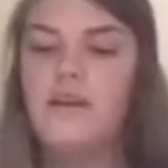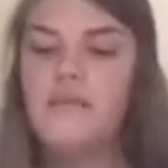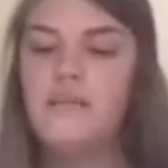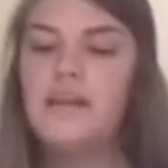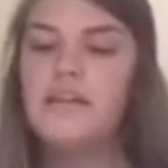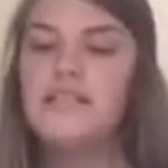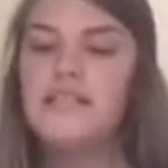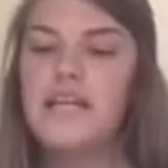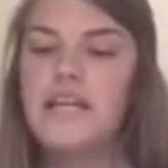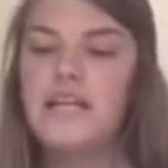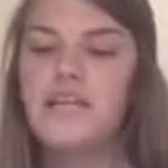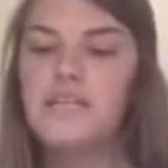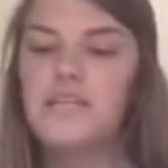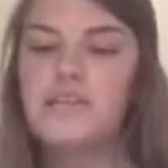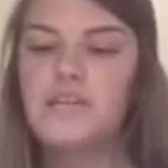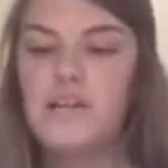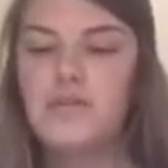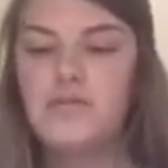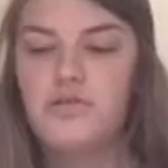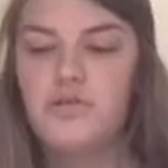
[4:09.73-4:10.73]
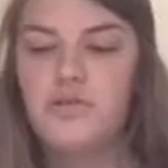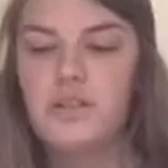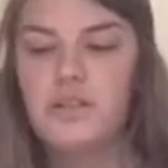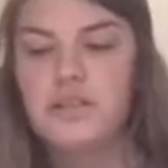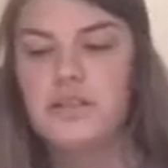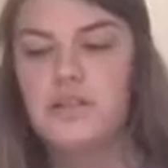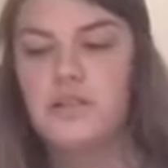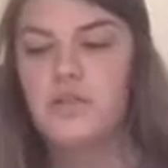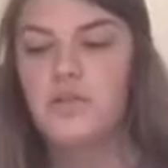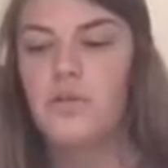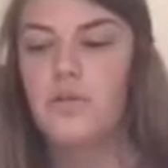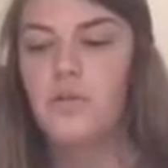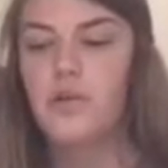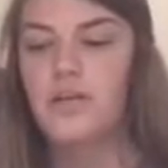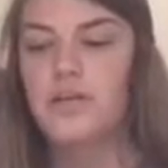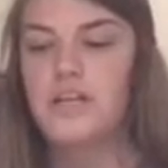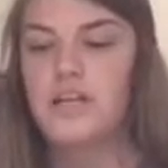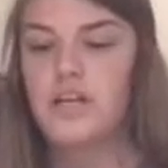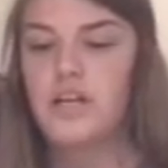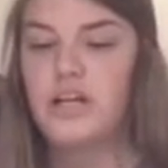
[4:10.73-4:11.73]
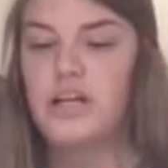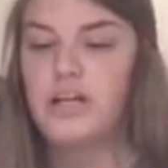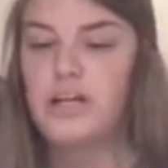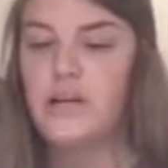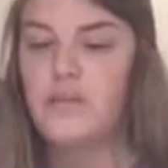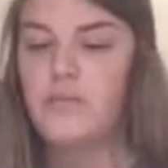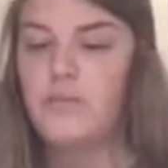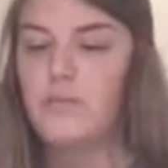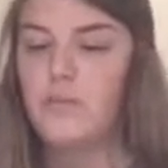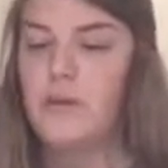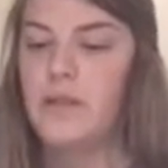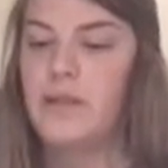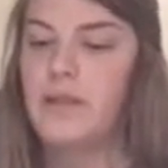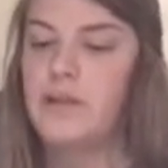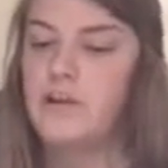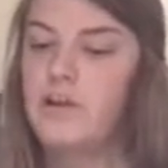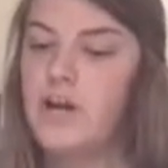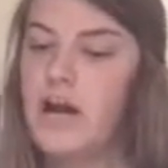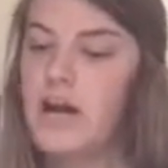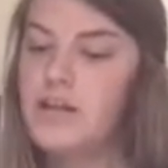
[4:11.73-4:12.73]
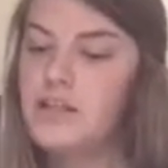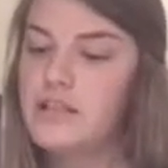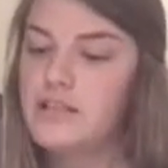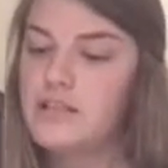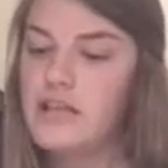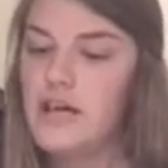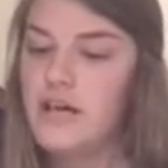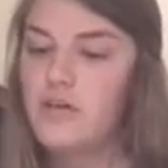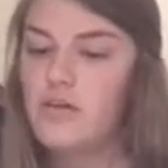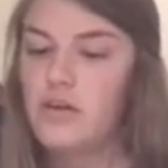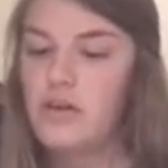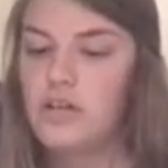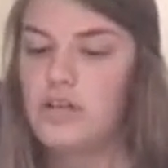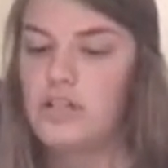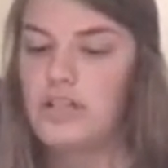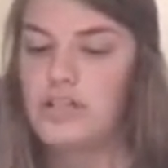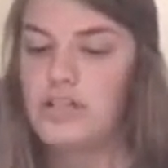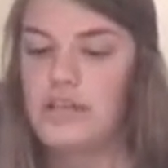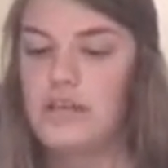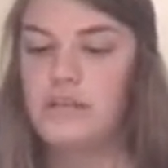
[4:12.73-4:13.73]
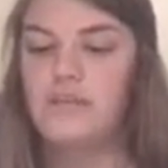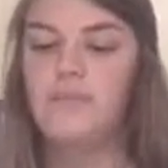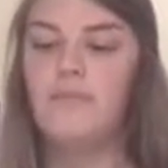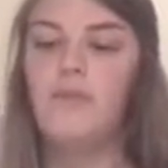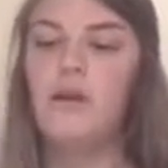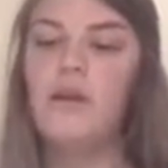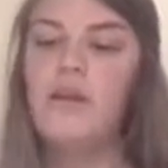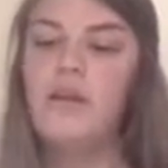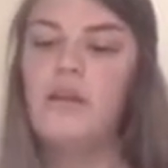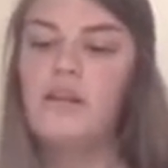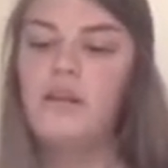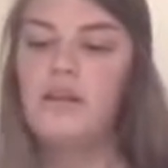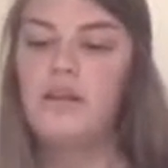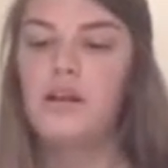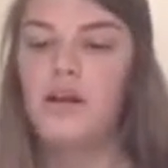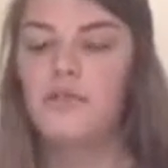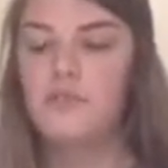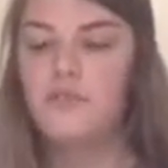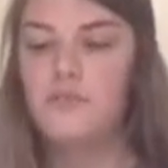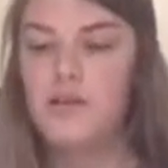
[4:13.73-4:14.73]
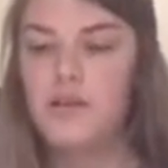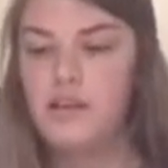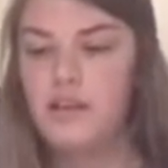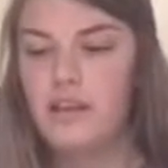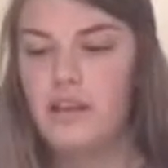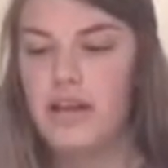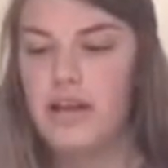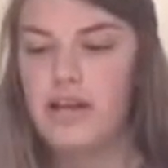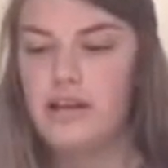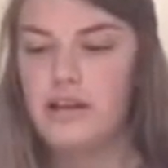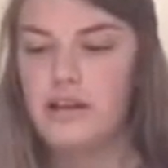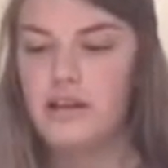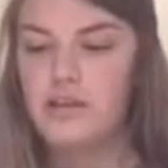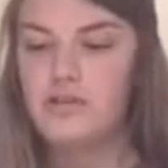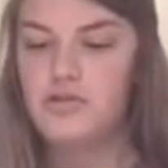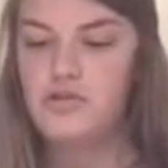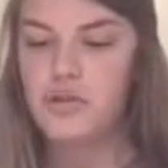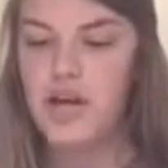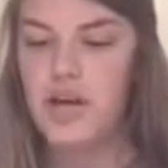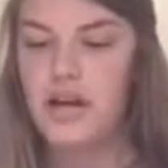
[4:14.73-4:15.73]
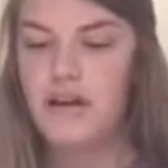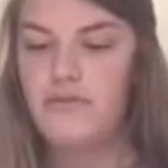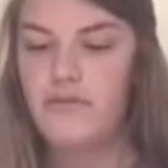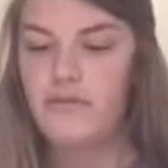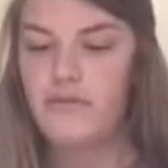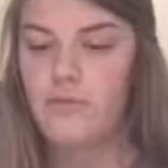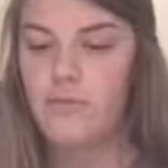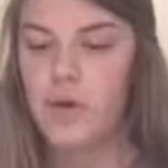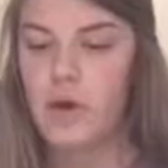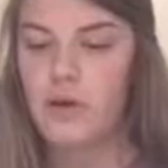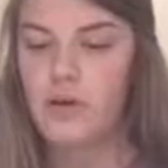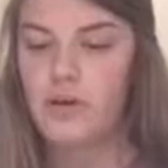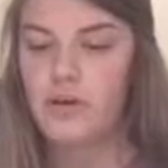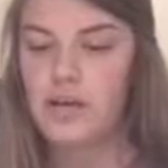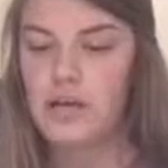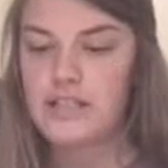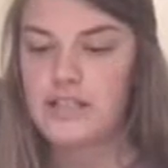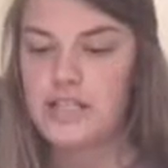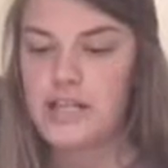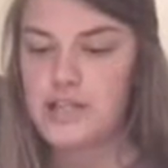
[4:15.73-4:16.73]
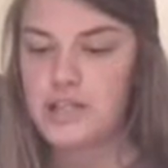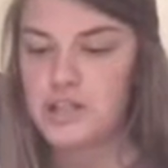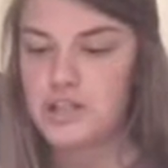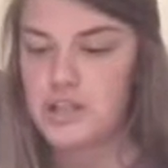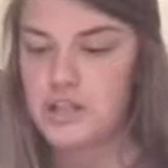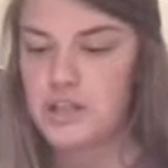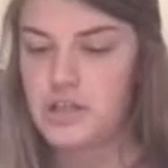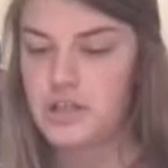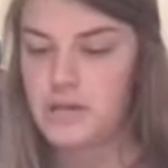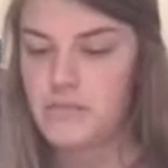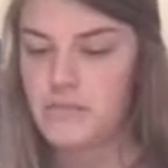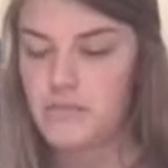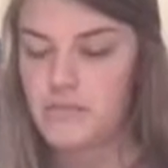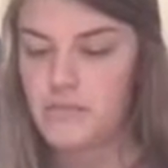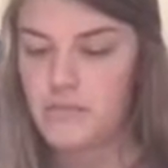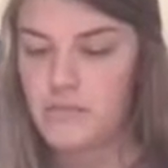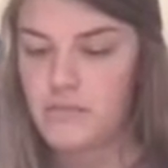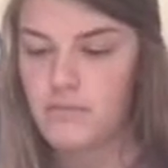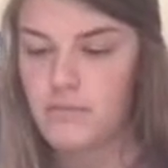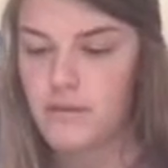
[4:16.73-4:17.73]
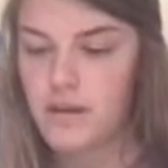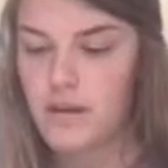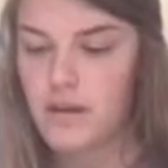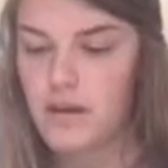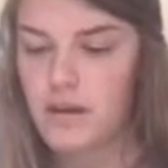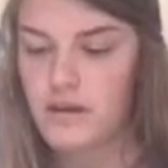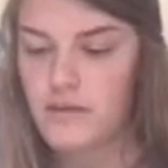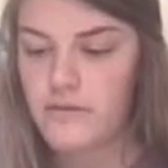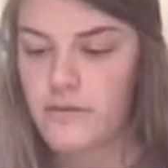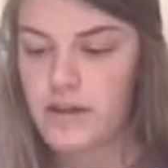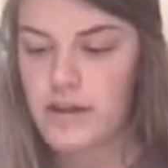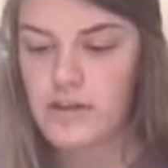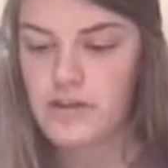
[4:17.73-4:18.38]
They maintained a socialist, authoritarian government that cracked down on dissent. The government led a drive for modernization of